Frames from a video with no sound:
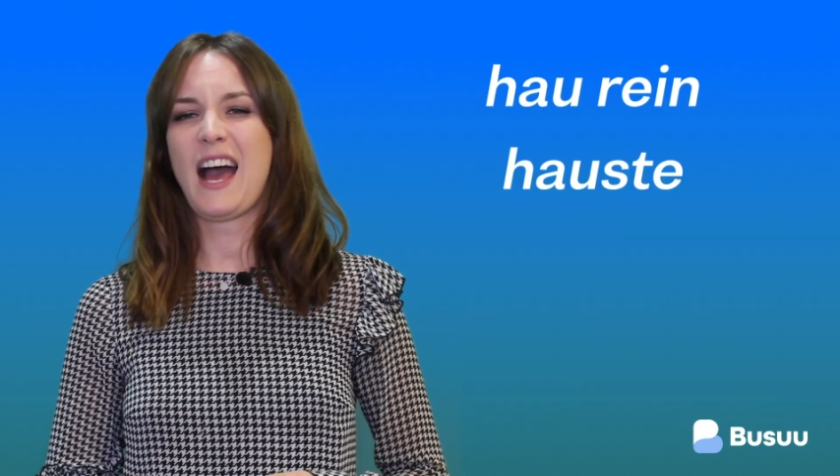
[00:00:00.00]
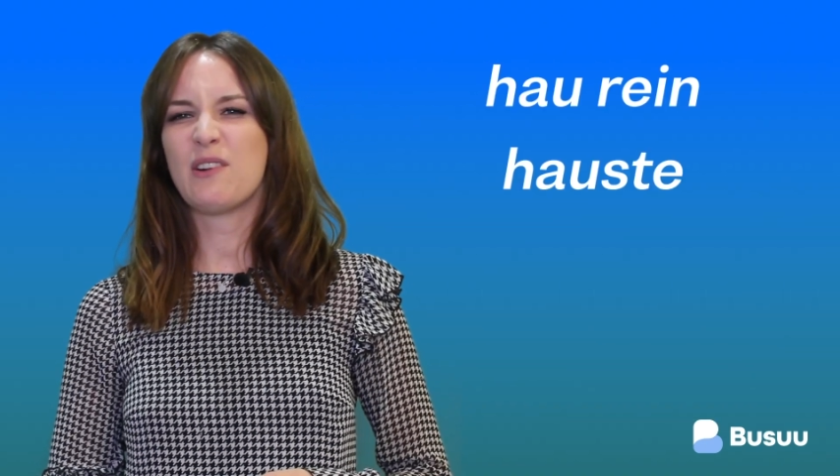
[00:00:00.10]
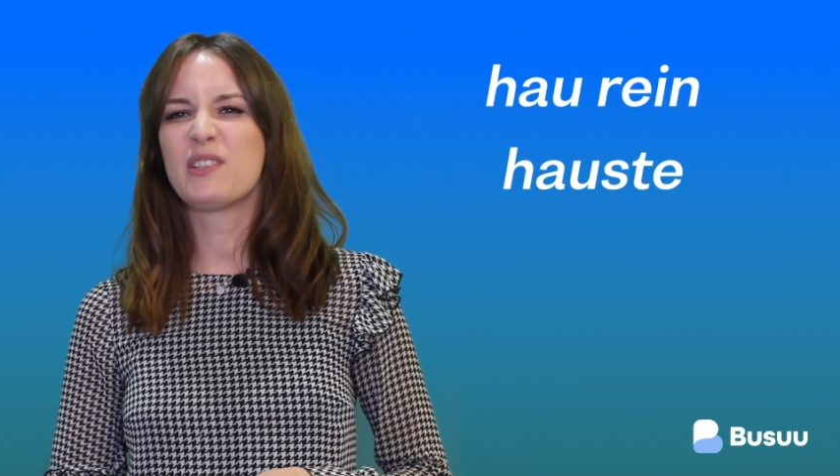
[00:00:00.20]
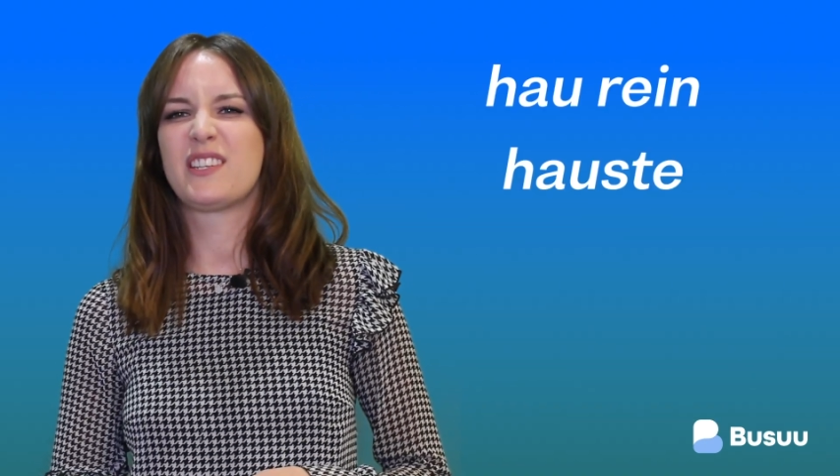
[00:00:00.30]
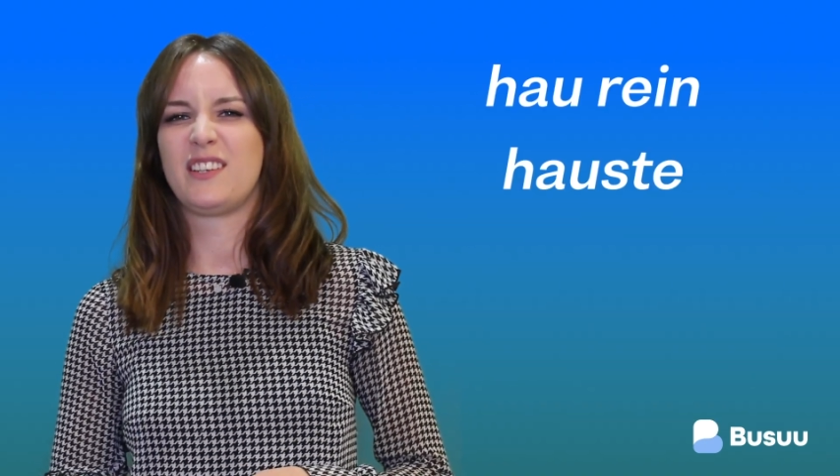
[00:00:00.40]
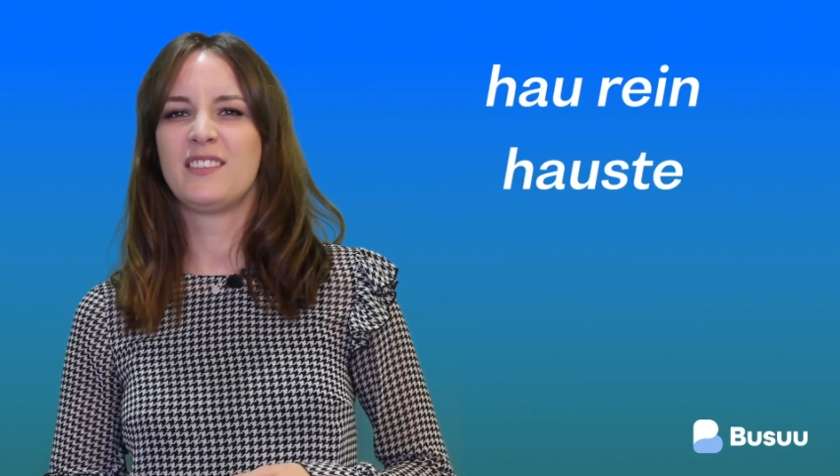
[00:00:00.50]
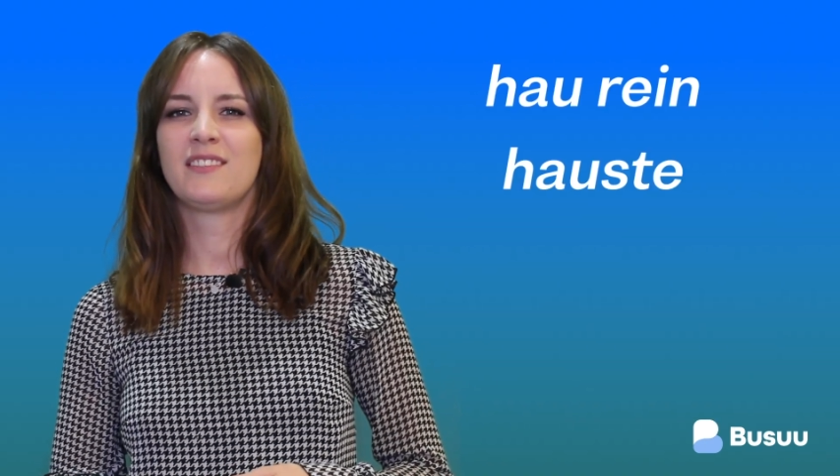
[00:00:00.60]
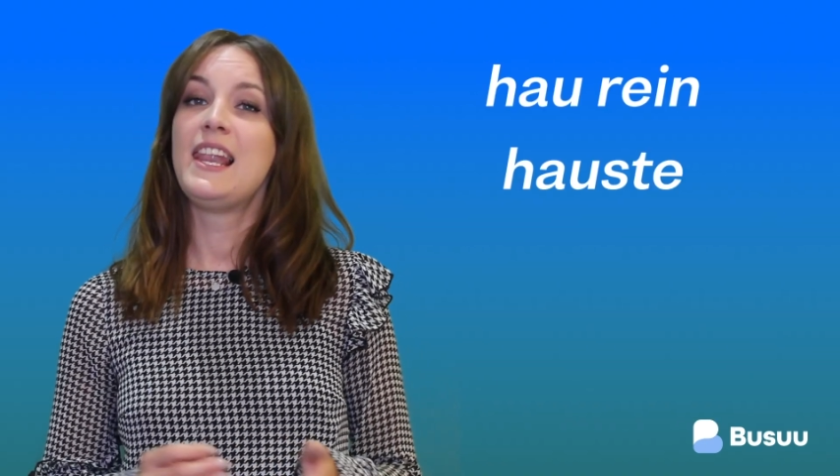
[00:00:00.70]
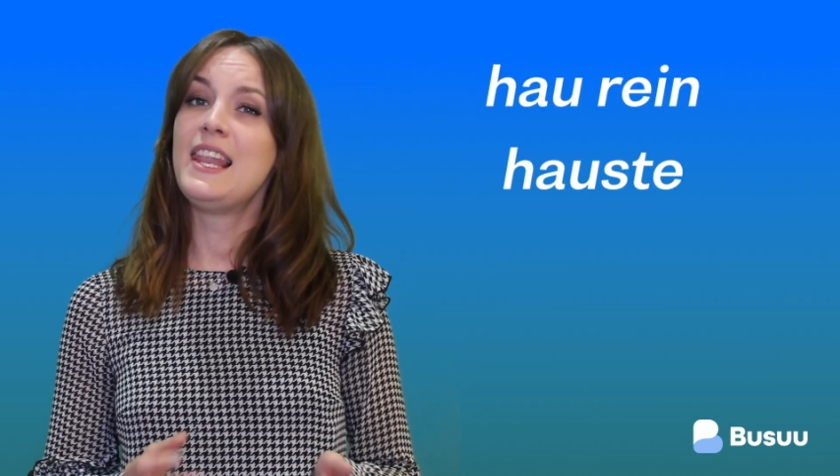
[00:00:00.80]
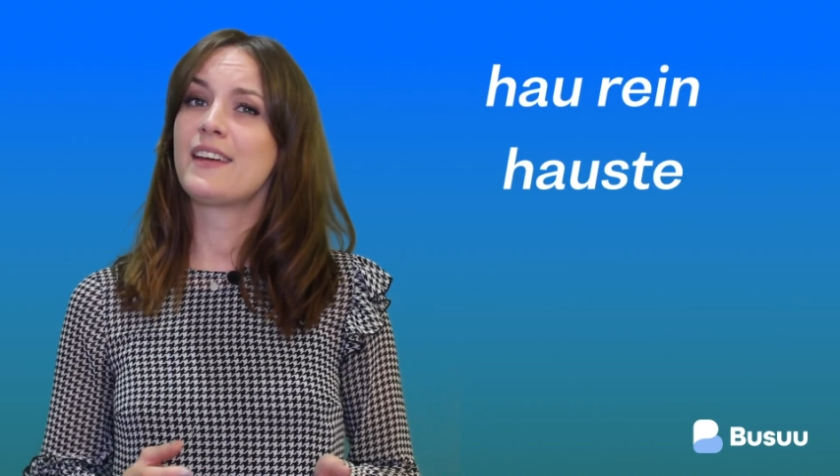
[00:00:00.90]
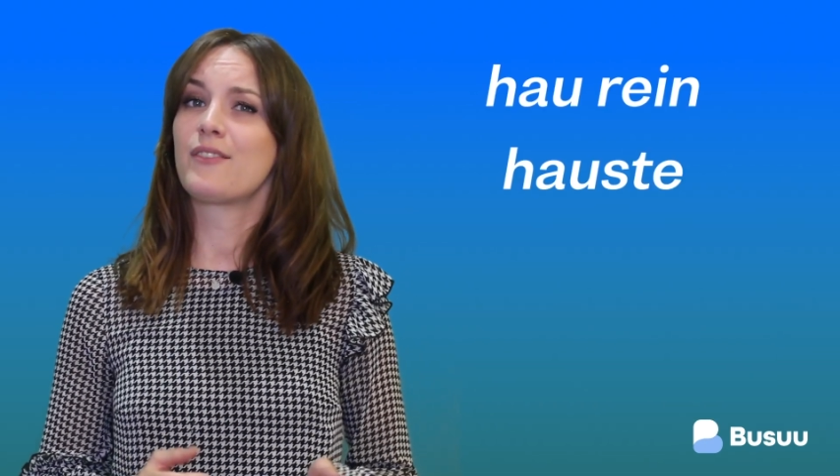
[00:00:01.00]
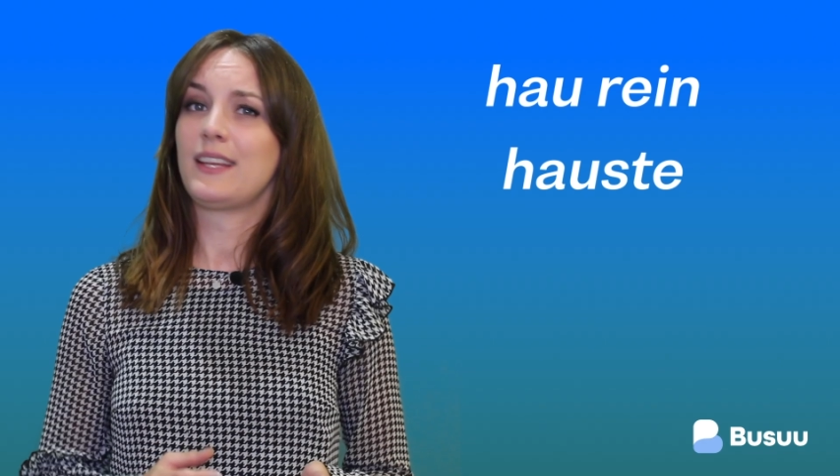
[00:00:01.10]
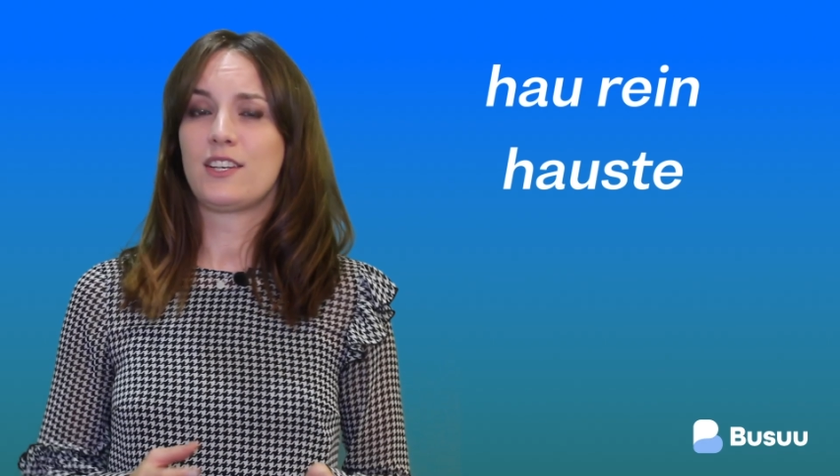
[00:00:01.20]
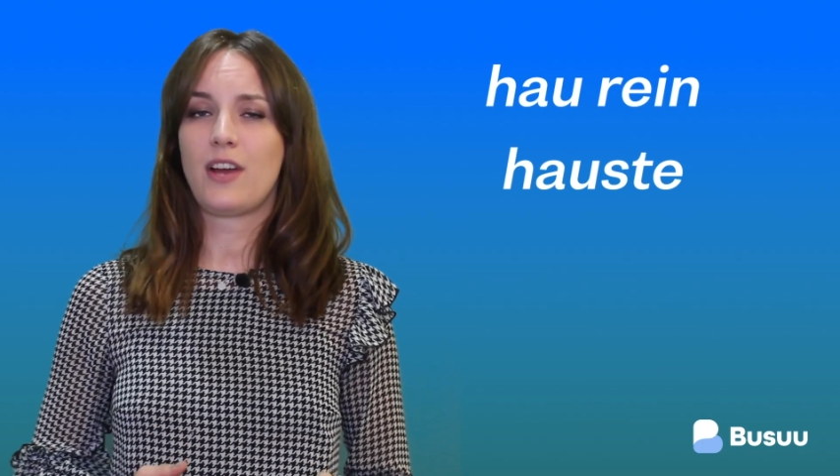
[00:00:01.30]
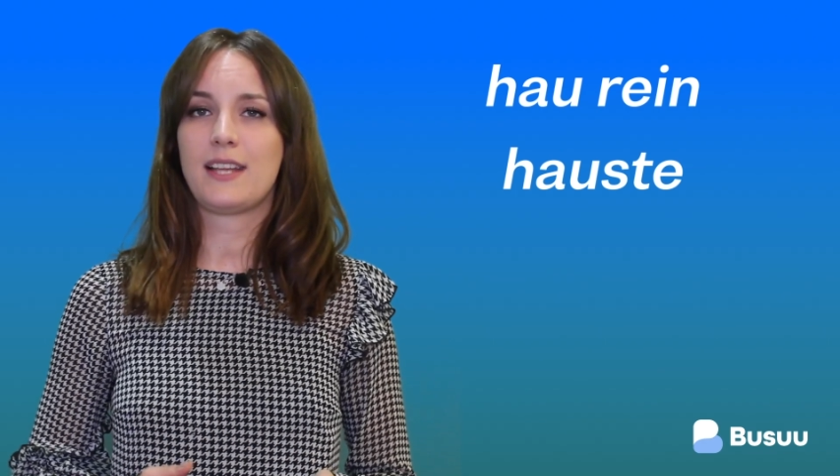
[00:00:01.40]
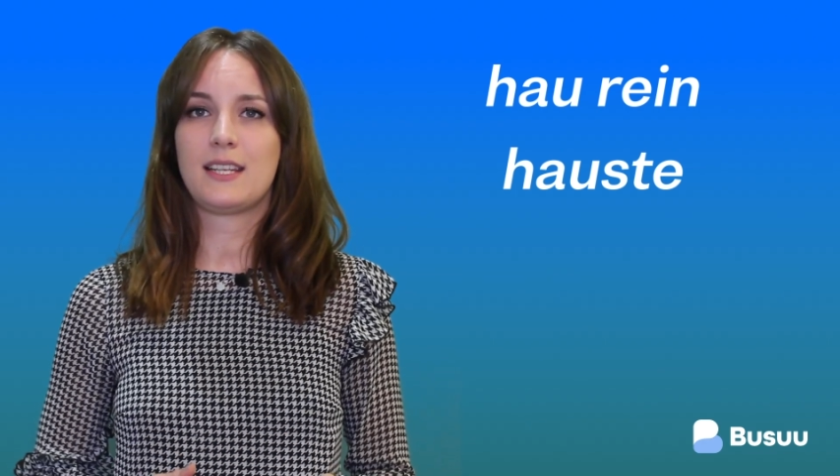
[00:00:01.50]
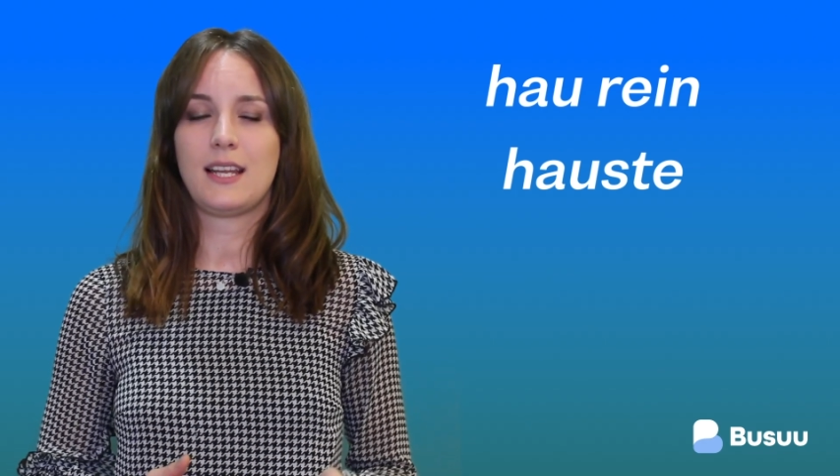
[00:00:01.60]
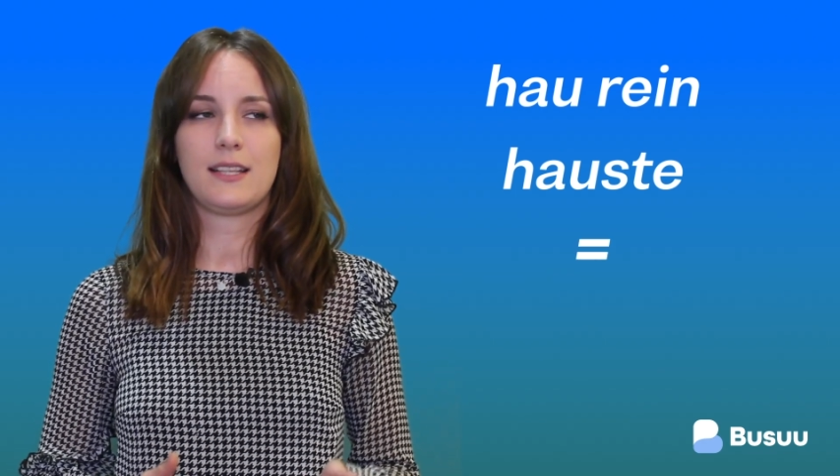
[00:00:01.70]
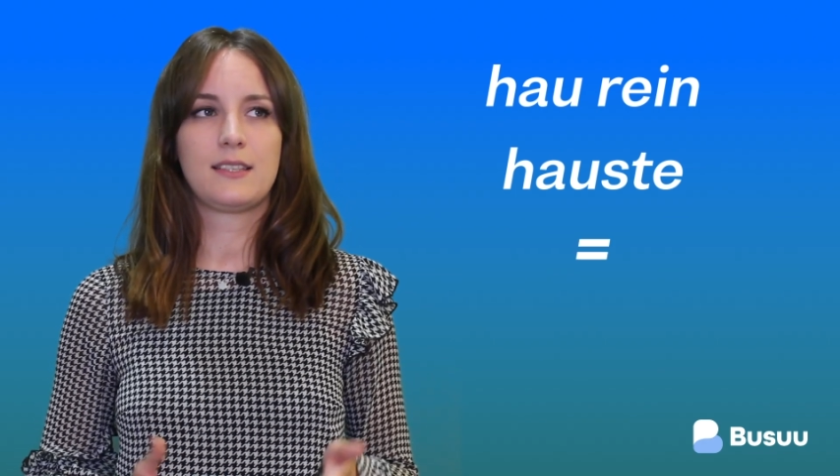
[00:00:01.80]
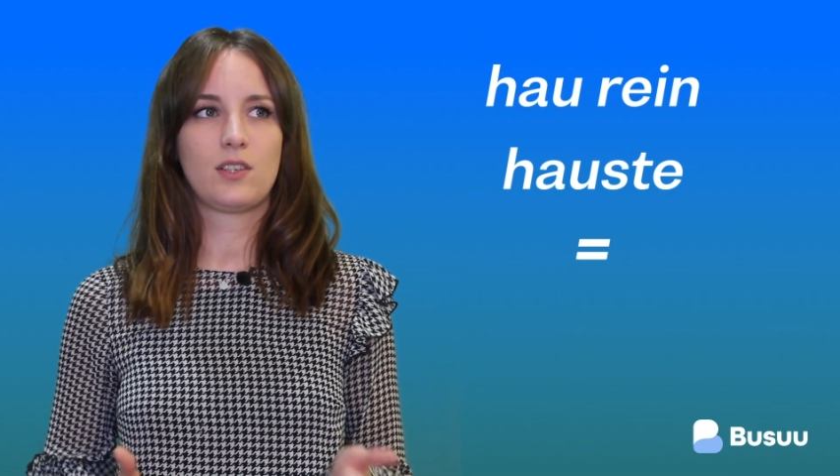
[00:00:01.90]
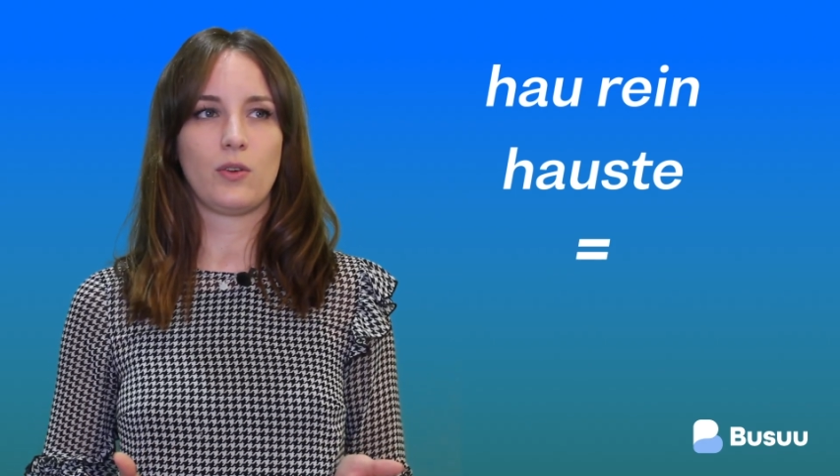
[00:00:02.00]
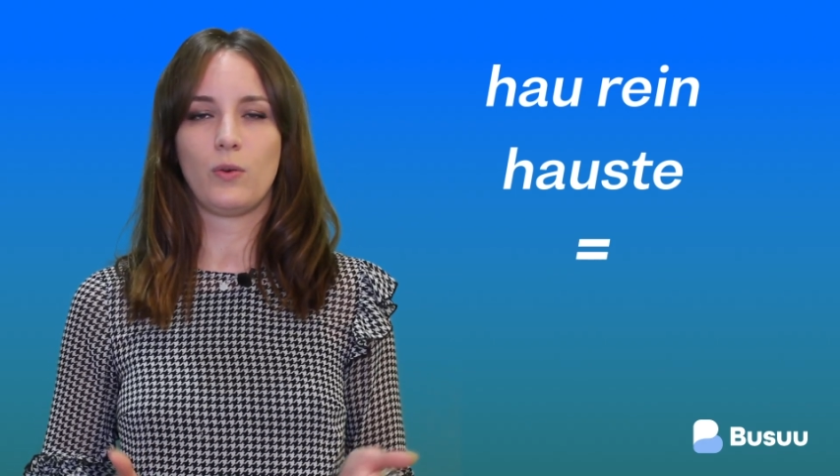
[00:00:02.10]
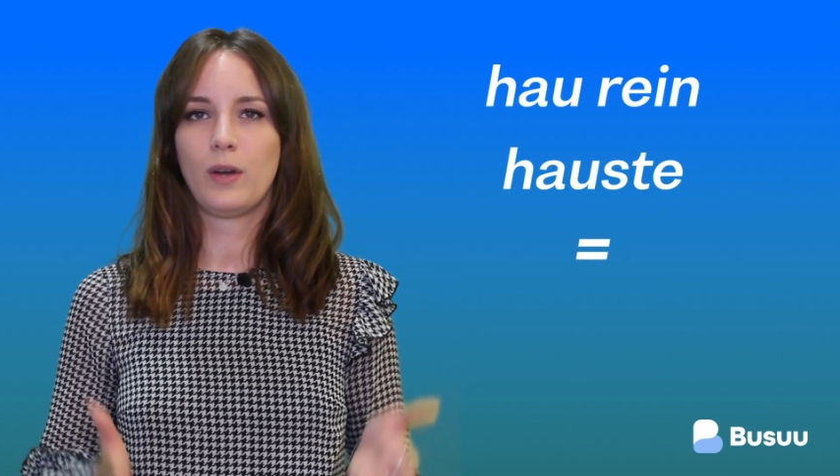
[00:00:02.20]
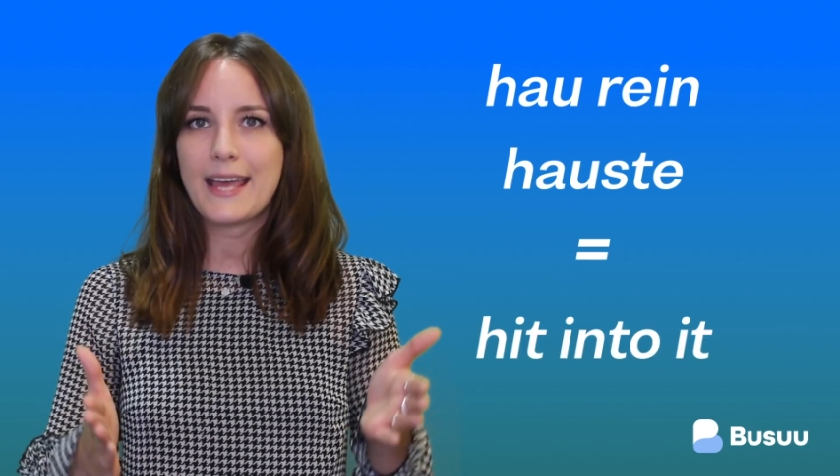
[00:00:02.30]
HAUSTE, literally translates to